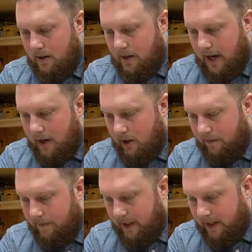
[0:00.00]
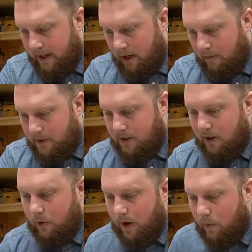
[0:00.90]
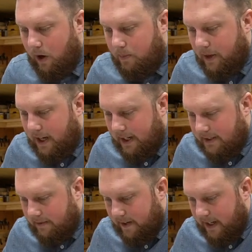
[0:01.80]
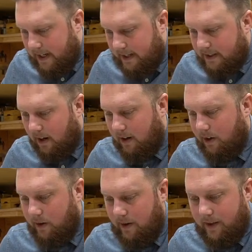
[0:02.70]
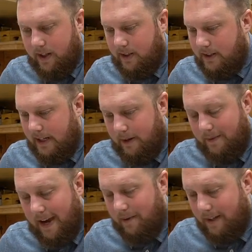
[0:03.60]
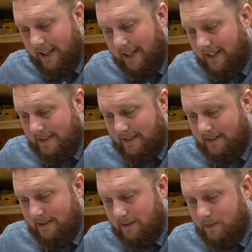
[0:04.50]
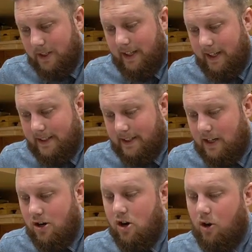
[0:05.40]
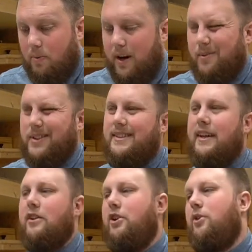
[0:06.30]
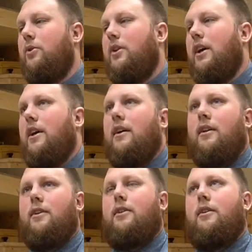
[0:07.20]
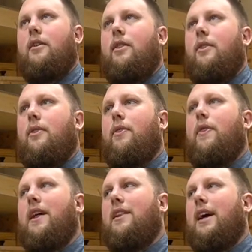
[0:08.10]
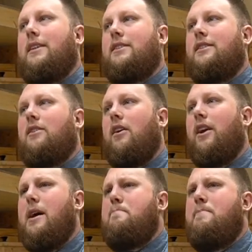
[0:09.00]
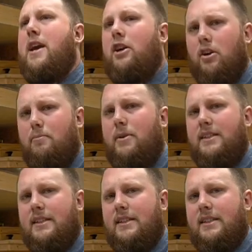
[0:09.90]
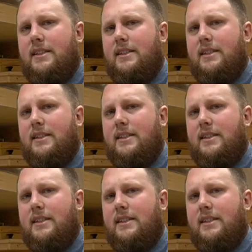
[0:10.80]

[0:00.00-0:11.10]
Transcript: I know the feeling. Almost turned away work because of it. It's hard doing everything yourself. Yeah, it really is. It really is. Like, nobody will tell you that like starting a maker business